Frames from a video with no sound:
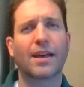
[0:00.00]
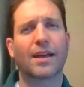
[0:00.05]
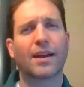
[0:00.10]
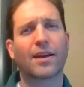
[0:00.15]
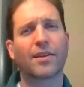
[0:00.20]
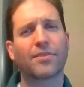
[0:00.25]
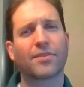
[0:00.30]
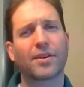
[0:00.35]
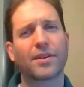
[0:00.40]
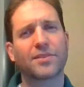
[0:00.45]
And
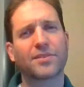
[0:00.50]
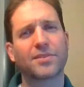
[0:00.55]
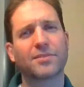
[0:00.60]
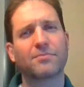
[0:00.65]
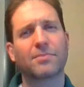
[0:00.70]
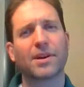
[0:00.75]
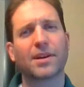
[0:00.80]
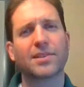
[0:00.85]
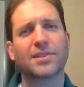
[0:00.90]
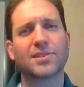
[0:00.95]
I thought to
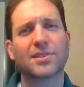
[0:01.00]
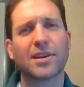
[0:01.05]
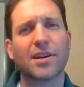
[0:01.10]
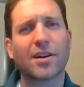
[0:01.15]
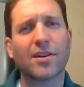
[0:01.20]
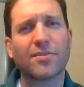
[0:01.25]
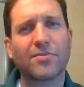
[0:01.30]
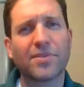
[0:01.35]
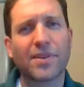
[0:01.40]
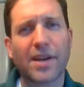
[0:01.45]

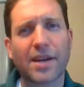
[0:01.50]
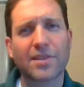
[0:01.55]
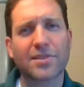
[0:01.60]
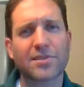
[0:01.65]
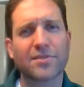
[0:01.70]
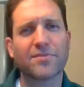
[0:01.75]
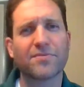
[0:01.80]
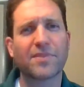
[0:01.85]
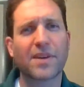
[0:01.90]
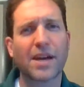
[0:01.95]
myself, as
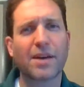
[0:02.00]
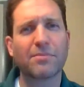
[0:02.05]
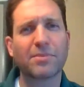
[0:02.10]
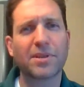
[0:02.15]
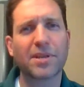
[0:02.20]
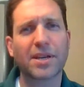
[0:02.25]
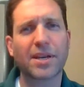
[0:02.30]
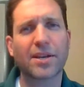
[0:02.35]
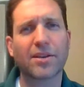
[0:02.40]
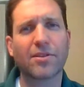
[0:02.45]
the
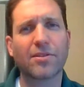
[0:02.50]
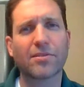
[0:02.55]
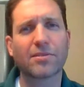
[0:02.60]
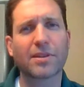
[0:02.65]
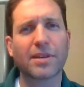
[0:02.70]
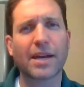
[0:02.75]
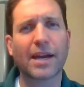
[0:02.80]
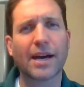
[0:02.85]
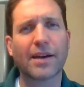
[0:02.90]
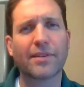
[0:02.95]
family had all
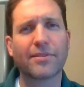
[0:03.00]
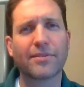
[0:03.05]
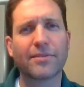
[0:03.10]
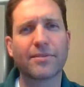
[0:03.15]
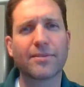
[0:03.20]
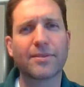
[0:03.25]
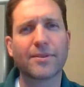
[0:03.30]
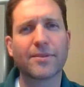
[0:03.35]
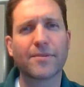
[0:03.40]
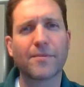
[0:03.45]

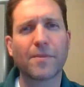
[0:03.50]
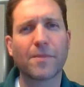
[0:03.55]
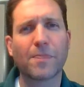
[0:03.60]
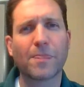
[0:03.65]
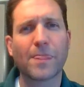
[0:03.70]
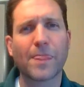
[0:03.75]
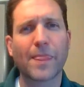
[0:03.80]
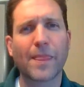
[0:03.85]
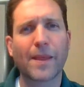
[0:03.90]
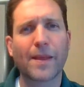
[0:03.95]
gathered,
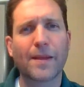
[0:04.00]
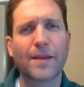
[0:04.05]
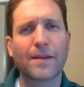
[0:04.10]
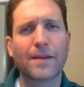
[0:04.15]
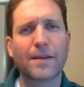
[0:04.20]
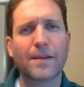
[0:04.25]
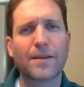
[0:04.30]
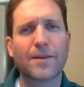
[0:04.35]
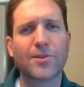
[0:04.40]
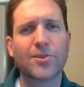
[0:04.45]

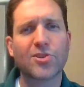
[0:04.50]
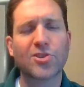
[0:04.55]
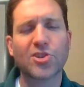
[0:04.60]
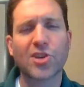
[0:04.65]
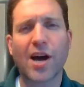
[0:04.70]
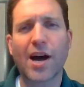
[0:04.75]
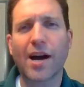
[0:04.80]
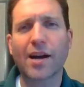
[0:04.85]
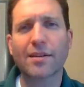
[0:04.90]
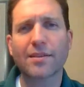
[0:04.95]

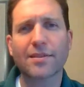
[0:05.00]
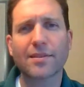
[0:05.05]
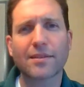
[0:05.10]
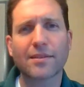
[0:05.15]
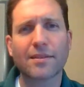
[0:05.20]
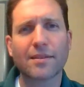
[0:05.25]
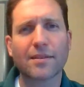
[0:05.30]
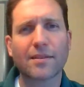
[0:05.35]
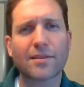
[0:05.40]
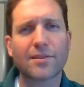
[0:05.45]
shocked,
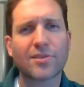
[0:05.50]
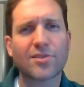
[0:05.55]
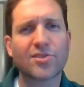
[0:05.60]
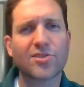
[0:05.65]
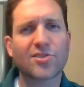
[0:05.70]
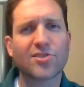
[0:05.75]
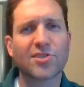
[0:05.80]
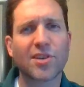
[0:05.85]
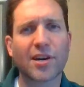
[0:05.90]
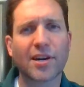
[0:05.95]

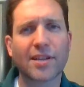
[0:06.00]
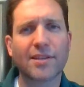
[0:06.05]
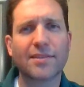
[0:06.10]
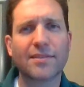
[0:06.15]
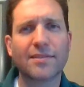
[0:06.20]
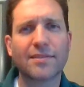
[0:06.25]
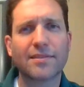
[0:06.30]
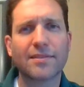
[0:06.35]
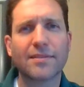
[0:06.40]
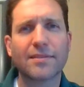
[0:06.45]

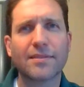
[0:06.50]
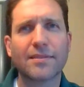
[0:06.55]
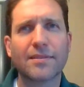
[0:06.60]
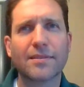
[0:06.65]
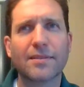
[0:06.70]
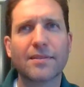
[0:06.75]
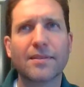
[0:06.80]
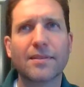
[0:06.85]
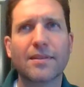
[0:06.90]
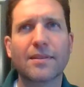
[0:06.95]
stunned,
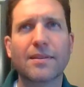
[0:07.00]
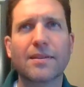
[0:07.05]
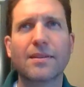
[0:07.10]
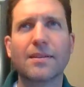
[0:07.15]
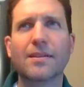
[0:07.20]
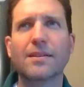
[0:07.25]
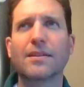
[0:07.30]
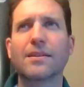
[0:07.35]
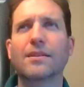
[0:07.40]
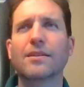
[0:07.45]

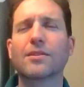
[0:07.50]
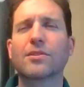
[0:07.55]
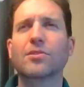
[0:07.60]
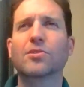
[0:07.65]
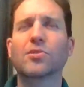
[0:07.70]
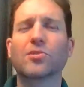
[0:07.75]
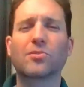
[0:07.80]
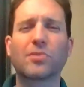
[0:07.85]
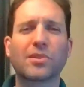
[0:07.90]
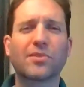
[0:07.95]

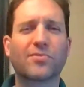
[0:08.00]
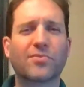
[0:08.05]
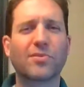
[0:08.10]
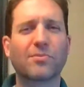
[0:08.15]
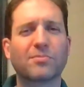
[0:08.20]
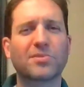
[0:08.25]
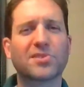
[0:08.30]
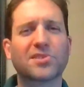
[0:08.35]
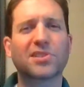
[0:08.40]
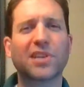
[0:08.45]
going
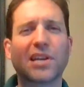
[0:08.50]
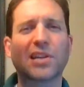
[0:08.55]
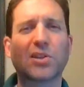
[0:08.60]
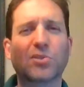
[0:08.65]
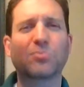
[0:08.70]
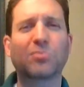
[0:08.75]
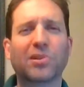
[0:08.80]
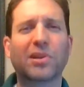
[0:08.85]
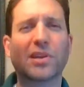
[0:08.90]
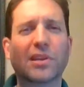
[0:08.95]
from
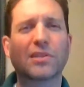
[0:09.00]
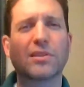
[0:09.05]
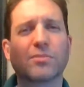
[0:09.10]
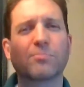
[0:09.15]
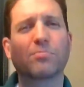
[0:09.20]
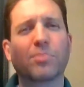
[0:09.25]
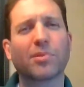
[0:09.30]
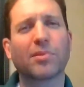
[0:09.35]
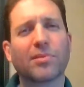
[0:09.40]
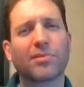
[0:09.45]
celebrating the
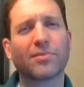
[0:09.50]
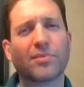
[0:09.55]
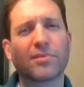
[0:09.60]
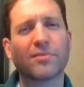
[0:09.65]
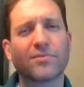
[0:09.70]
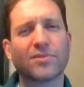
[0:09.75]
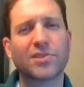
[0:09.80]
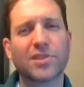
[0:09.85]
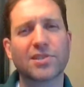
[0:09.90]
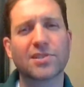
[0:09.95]
birth
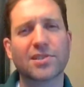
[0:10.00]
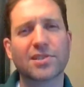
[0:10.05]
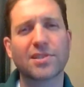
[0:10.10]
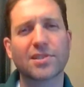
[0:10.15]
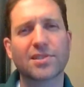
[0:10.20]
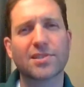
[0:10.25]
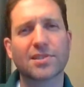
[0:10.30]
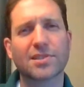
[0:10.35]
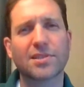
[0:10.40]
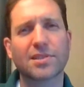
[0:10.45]
of
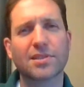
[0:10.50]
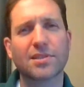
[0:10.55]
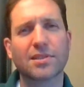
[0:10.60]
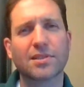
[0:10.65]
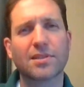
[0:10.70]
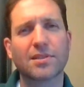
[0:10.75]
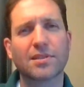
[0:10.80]
Jesus